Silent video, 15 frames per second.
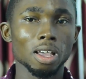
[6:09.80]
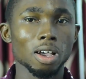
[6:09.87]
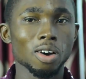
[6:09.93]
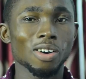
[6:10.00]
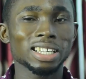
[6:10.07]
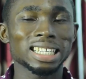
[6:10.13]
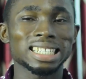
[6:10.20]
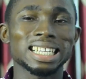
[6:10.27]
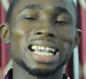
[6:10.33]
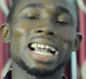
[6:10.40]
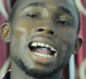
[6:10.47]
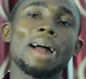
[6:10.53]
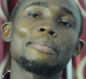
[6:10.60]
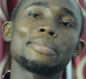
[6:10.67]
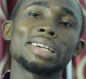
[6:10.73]
what as a
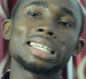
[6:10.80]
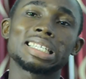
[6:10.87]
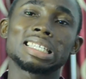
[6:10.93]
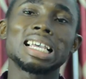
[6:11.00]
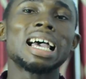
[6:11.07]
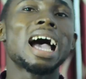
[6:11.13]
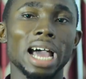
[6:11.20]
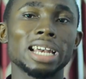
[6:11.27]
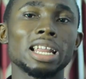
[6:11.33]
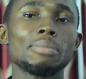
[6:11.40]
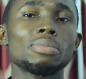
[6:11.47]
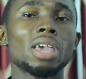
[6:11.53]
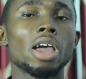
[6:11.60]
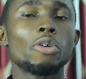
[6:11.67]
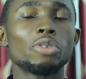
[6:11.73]
cameras a dey
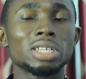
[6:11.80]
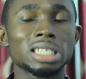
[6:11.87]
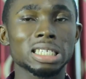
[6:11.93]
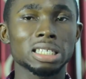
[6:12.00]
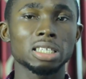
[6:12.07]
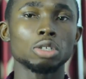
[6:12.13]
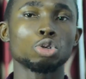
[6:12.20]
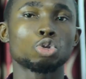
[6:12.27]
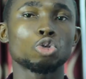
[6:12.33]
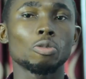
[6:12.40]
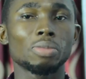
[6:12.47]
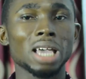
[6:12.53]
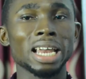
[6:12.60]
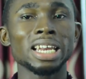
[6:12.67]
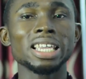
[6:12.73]
be a resisting so
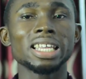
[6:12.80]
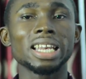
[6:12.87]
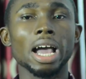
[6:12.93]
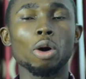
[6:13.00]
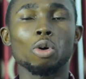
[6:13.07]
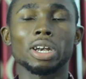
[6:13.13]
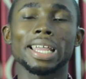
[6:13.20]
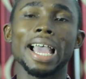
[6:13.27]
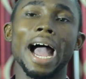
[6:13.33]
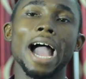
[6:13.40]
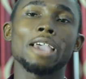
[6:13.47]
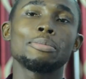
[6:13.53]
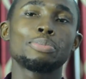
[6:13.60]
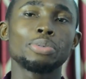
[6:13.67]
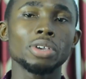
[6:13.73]
be a ni na on the
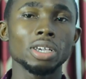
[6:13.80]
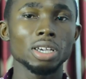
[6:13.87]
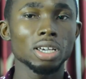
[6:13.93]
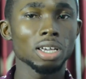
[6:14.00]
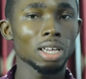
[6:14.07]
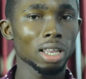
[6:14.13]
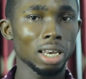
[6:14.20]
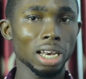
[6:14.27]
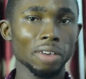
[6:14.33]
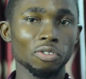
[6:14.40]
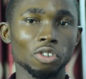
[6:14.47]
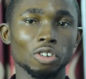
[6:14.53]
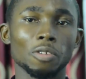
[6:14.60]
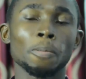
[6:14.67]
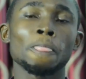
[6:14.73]
IP
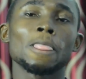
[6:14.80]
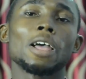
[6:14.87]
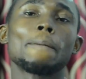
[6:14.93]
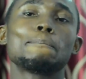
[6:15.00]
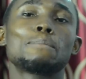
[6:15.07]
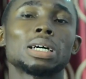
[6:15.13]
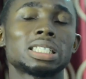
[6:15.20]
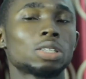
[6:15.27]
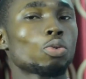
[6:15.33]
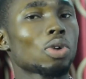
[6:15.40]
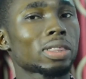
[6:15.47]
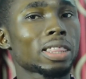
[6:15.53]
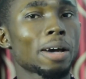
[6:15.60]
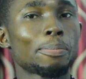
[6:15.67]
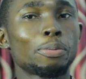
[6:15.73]
level but
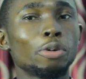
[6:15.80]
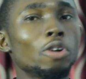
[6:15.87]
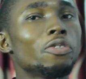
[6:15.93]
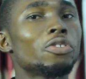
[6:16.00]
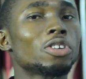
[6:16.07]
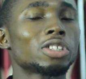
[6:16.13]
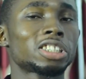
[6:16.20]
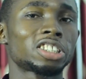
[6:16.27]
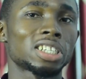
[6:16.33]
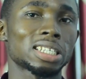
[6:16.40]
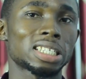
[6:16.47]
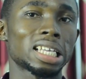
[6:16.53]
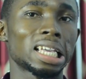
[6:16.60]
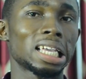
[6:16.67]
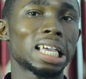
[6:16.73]
waterproof no chere
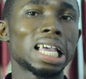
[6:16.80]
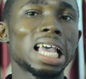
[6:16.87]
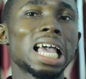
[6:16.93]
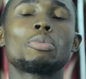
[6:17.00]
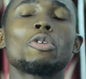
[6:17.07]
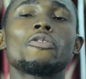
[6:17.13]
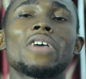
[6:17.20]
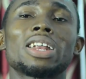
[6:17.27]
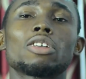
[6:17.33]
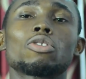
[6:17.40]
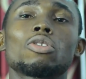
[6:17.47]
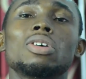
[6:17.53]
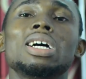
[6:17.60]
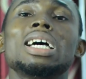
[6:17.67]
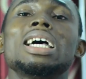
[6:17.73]
say prove no
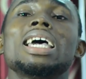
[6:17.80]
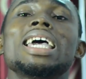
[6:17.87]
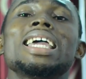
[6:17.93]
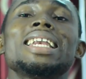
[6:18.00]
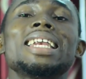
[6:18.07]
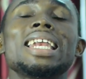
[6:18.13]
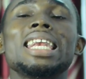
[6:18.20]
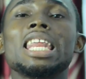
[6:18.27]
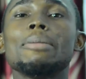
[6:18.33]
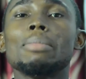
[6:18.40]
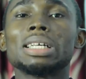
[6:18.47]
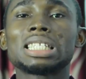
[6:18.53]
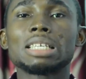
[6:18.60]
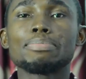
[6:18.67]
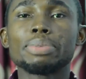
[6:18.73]
no any
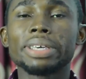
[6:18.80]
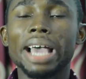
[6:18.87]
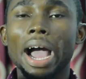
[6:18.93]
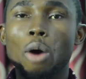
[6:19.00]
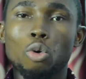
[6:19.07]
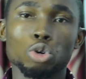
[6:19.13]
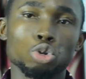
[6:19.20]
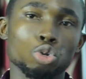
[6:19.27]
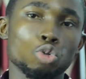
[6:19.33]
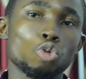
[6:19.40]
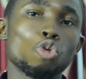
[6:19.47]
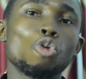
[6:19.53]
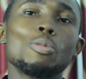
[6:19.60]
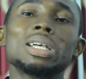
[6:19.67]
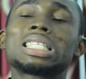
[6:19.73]
limit be a wo so
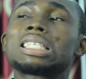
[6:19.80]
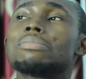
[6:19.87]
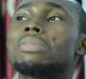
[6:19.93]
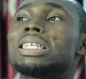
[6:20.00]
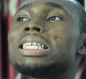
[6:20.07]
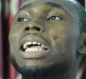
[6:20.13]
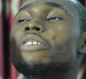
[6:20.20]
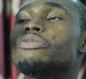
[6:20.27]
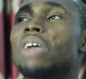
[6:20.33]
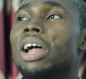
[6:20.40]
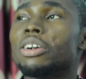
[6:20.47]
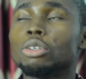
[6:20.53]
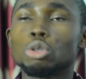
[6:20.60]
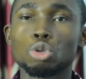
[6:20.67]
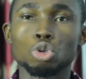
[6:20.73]
we bet me dey
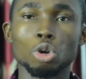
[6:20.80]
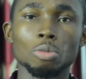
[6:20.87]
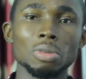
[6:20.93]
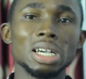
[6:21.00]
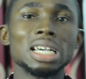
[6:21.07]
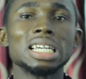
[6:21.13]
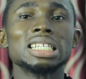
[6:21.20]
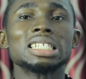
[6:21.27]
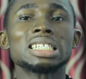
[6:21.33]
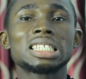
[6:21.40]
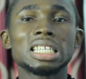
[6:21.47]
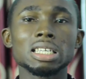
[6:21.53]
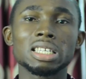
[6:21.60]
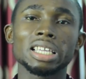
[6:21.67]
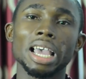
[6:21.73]
adware so
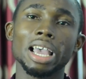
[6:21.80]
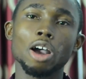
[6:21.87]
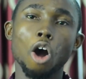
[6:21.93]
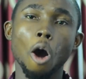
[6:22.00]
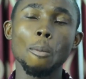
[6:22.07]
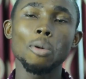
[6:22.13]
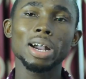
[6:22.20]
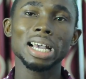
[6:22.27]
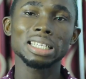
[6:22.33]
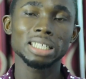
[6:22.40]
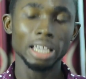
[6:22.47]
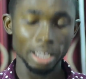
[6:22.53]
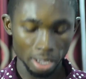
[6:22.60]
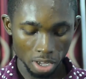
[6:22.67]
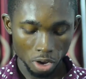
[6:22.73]
nti say omoka
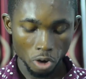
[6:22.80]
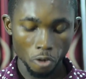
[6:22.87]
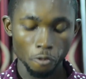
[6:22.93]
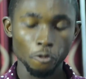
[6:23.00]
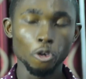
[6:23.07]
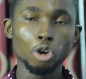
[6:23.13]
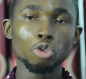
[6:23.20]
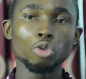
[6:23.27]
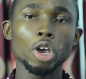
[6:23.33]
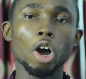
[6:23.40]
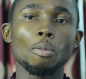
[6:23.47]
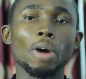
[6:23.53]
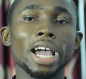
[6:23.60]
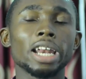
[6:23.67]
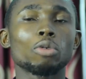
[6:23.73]
say phone we
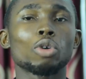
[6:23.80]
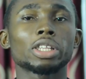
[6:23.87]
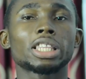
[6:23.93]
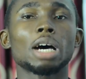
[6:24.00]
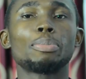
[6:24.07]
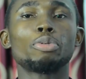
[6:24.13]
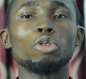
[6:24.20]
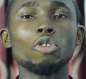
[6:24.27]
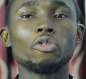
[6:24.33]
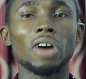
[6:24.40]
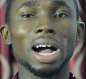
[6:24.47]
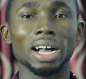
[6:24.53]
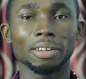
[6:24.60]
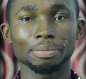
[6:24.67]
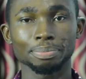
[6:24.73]
omo in waterproof
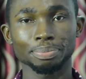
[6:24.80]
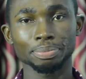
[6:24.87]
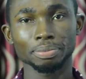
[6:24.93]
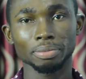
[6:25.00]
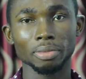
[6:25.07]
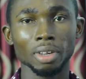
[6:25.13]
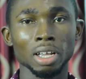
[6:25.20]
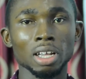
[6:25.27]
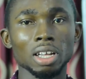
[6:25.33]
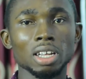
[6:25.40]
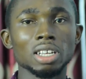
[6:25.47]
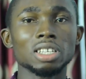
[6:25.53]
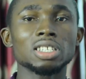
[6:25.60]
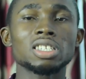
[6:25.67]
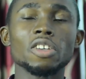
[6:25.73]

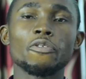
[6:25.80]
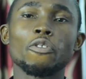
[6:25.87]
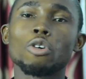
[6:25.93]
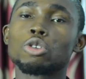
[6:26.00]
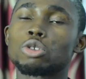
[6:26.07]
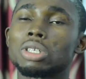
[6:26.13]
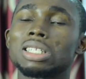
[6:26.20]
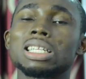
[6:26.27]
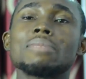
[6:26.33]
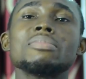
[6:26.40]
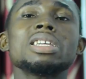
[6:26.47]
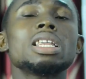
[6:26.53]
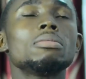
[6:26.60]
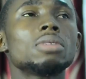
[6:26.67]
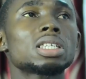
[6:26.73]
a nti phones the
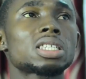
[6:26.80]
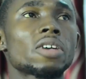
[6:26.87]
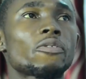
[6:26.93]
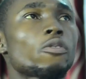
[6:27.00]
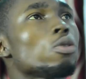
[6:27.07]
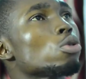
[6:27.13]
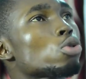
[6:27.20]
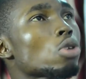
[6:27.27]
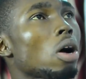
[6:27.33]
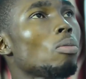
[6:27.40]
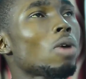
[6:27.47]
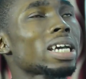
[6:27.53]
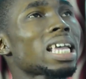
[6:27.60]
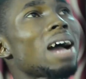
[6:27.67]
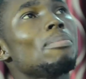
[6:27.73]
minimum say phones
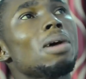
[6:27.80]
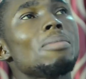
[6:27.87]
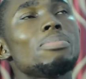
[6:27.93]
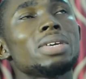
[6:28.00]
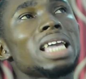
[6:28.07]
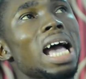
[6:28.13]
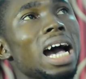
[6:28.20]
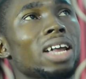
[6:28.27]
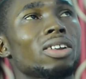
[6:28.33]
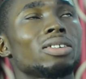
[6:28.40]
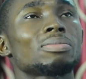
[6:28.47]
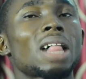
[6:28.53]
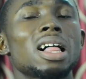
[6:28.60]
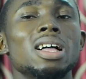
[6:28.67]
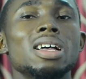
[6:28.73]
omo ya ba bia no
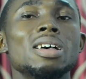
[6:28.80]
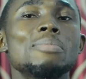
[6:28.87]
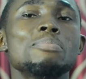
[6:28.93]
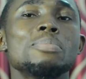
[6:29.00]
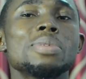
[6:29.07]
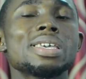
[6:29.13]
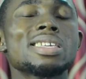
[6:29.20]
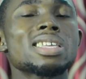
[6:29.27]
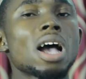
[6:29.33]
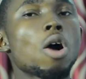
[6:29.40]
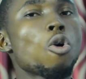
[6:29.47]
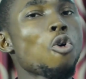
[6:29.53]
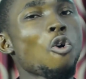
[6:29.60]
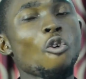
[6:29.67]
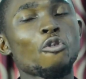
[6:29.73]

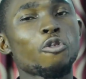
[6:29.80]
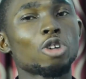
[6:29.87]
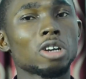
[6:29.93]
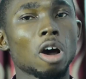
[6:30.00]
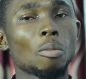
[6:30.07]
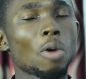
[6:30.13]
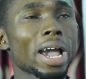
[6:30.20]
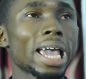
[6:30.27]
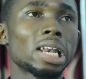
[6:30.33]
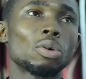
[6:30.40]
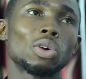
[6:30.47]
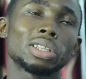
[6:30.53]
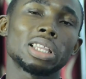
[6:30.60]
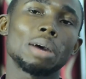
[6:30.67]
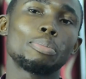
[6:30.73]
Minya ho phone omo ya
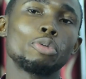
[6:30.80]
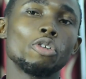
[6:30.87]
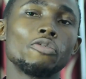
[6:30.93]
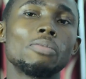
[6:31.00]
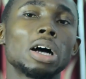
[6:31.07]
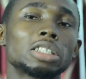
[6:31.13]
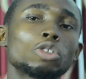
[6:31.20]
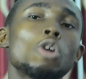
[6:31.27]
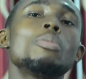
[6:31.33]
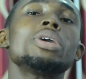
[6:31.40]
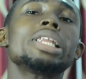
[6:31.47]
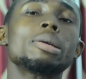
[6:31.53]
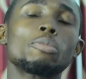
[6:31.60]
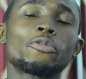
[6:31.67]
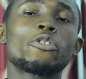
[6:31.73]
waterproof but obi
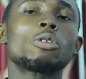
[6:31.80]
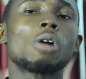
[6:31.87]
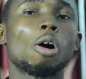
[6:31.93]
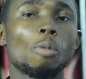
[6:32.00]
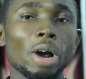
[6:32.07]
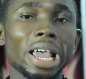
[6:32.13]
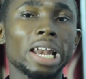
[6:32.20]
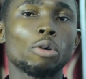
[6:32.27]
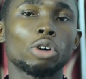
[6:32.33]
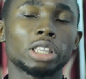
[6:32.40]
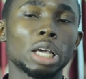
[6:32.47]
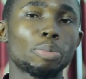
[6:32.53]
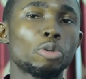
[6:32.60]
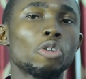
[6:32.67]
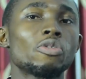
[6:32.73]
nim phone omo ya
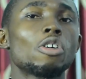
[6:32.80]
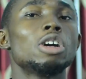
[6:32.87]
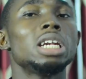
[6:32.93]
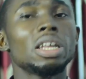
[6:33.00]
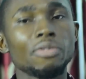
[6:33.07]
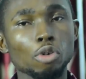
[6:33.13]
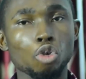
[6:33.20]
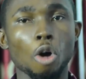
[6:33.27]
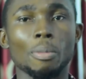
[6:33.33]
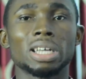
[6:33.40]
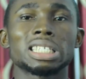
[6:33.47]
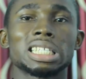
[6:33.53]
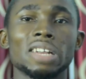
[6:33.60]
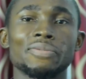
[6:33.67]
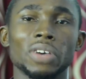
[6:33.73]
waterproof only be
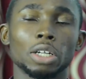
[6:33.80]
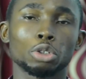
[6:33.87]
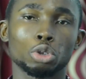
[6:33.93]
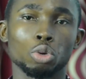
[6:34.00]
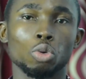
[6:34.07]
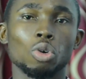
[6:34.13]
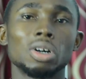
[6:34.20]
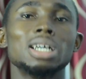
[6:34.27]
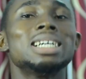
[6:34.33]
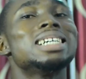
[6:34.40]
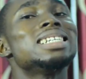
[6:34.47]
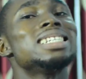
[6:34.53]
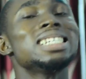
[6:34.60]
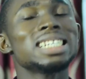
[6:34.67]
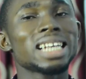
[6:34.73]
comment in fan to
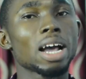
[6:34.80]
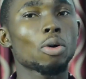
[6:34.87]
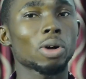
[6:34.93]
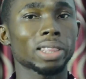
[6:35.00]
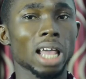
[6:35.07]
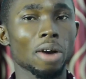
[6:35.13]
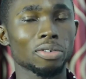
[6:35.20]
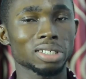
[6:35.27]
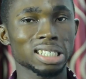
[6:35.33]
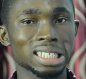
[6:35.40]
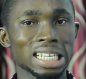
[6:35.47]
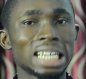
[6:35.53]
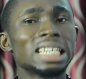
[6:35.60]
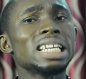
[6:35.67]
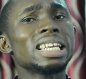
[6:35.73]
ni ni water
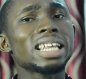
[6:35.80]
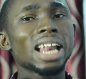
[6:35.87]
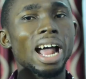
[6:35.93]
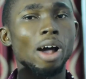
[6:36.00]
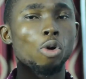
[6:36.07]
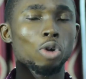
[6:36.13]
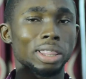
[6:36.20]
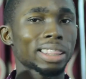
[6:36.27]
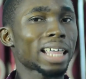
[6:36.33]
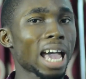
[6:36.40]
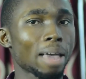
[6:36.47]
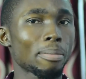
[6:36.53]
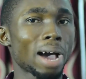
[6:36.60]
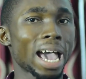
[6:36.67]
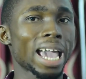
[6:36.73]
resistant ni ni na water
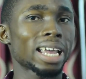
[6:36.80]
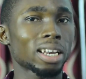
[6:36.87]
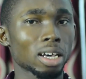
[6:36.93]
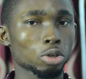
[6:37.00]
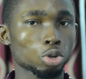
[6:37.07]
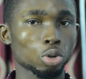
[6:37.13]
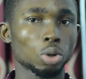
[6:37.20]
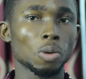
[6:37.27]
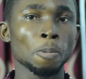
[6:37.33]
timer era so